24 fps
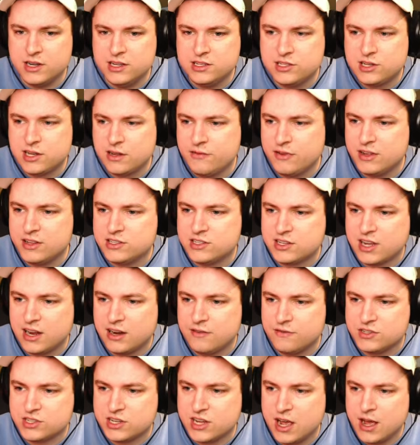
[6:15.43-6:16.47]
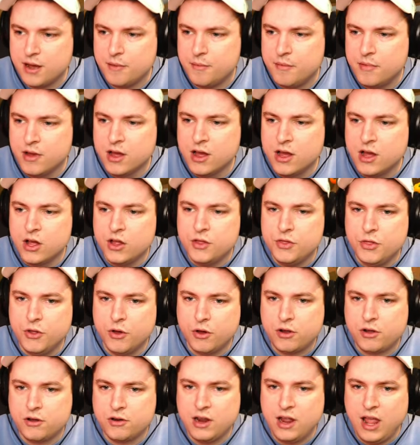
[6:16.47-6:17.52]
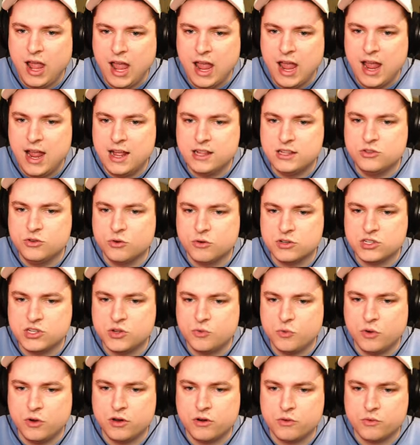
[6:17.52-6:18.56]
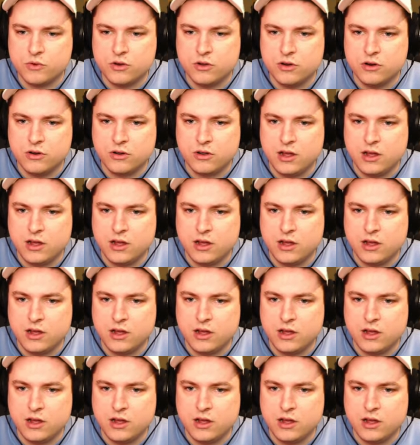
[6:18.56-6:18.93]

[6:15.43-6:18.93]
this event's kind of a scam. Knock on 8 doors in one run.